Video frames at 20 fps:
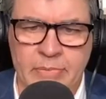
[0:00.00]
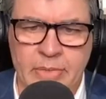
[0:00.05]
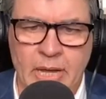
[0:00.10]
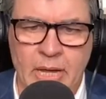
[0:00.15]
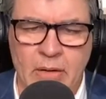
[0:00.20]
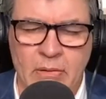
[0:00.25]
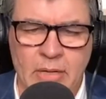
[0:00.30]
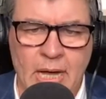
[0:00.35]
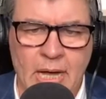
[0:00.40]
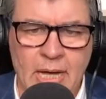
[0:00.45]

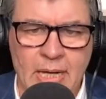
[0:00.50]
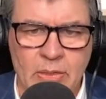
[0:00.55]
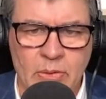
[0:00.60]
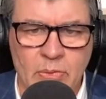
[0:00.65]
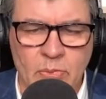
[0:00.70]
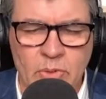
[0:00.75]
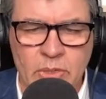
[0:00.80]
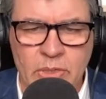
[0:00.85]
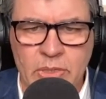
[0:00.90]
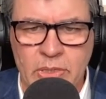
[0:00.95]
Now,
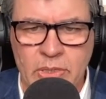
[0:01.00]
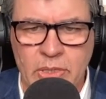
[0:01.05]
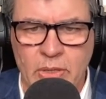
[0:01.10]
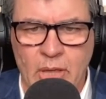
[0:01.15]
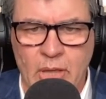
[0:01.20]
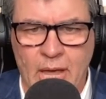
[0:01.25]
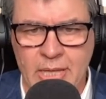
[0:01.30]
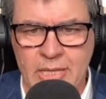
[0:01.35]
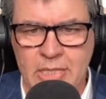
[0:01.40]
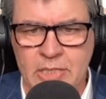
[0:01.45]

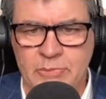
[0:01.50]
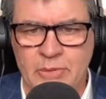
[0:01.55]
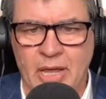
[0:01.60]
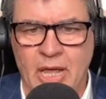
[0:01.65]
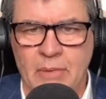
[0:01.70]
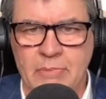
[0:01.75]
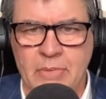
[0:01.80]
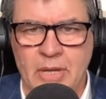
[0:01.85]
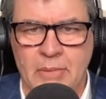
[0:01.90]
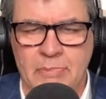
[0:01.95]
it's
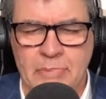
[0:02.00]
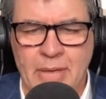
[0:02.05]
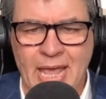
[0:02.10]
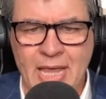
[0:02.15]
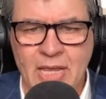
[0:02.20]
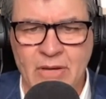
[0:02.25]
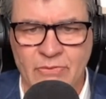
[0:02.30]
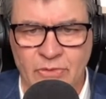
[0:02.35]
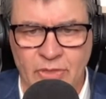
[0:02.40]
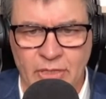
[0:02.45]
become
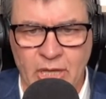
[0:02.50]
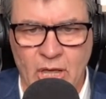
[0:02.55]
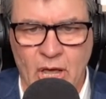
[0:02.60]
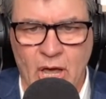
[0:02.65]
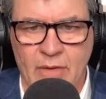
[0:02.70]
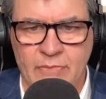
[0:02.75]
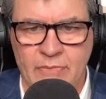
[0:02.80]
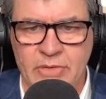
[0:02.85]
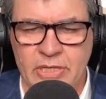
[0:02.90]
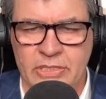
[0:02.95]
painfully
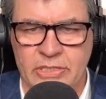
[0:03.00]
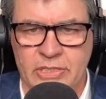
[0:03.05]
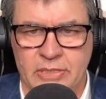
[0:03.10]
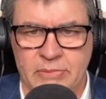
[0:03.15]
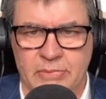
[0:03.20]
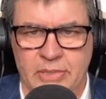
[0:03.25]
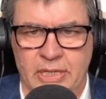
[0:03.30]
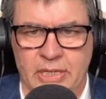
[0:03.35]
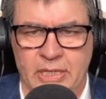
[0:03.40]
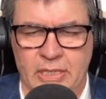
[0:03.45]
obvious to
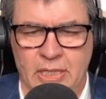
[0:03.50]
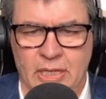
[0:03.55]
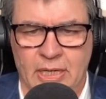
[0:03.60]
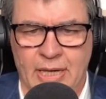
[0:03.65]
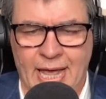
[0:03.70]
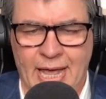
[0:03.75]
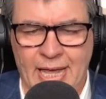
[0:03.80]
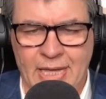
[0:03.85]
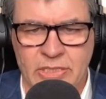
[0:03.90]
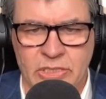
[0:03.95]
me in the
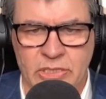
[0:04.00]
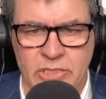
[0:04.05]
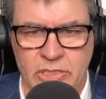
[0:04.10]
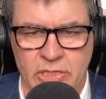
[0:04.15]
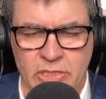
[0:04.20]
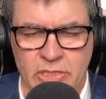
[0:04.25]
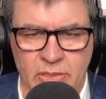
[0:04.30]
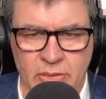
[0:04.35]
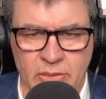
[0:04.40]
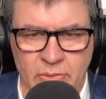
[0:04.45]
last
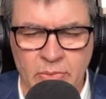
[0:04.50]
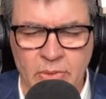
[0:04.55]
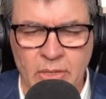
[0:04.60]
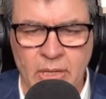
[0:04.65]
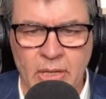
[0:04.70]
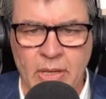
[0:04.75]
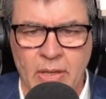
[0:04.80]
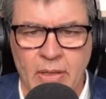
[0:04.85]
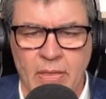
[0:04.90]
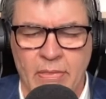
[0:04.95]
year
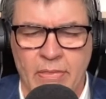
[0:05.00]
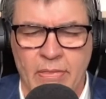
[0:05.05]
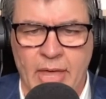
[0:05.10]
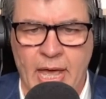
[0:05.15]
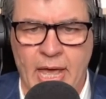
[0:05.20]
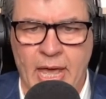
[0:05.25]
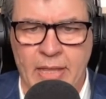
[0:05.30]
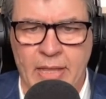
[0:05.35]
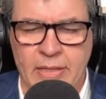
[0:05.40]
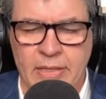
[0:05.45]

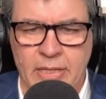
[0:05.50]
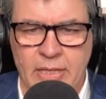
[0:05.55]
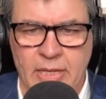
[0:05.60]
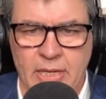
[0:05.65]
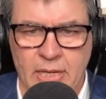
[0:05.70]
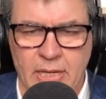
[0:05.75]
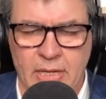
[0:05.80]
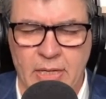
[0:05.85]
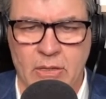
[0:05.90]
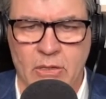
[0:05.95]
that
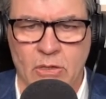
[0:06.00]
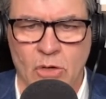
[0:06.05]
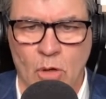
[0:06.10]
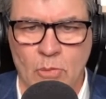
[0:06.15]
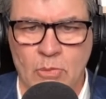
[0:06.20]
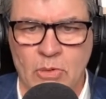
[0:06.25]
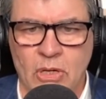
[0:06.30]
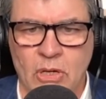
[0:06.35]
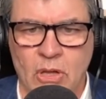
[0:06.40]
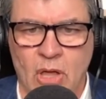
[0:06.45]
the
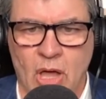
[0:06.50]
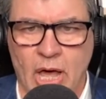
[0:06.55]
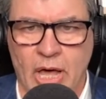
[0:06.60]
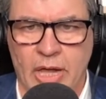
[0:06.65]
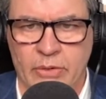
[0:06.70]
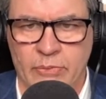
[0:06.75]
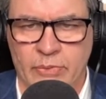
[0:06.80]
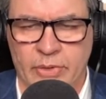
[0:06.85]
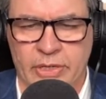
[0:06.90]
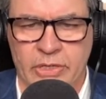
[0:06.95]
global
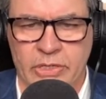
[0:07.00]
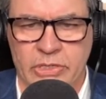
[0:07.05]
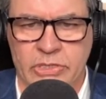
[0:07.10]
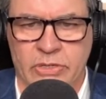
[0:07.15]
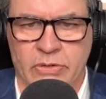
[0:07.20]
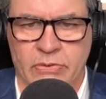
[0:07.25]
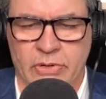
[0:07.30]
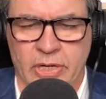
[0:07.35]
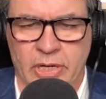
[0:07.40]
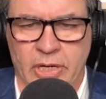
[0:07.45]
auto
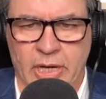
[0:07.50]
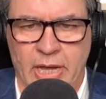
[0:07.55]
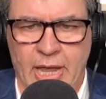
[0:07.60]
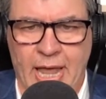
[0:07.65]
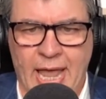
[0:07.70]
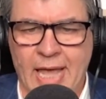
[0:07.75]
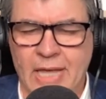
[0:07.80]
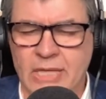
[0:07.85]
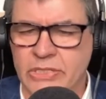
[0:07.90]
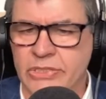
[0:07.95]
industry
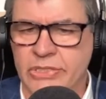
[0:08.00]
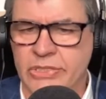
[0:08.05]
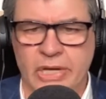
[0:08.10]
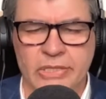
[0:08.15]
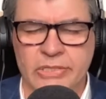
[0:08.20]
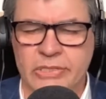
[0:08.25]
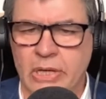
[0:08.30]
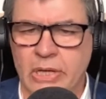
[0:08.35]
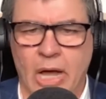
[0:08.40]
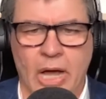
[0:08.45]
has
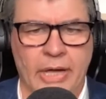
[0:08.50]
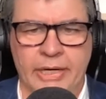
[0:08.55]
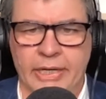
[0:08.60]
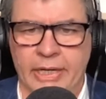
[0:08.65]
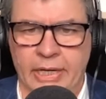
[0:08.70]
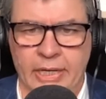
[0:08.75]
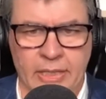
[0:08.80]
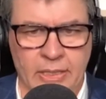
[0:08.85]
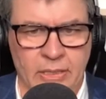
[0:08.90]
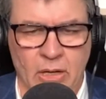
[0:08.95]
just gone
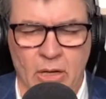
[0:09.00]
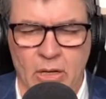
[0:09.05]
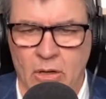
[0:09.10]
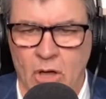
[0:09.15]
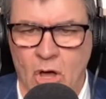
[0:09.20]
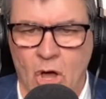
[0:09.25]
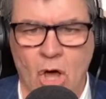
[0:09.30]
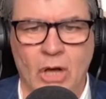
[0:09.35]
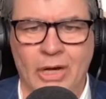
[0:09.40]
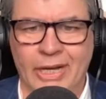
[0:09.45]
in
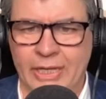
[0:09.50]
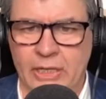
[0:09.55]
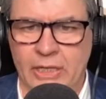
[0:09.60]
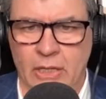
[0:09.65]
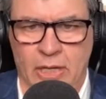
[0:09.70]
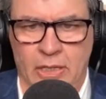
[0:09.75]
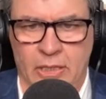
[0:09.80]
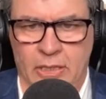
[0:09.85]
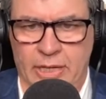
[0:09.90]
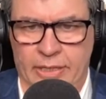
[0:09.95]
all in
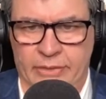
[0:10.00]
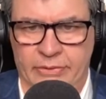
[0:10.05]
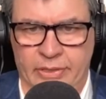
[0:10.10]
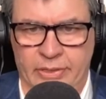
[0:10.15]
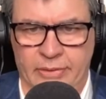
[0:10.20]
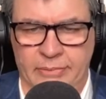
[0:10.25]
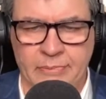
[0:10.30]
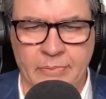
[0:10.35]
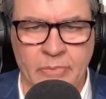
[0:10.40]
on electric.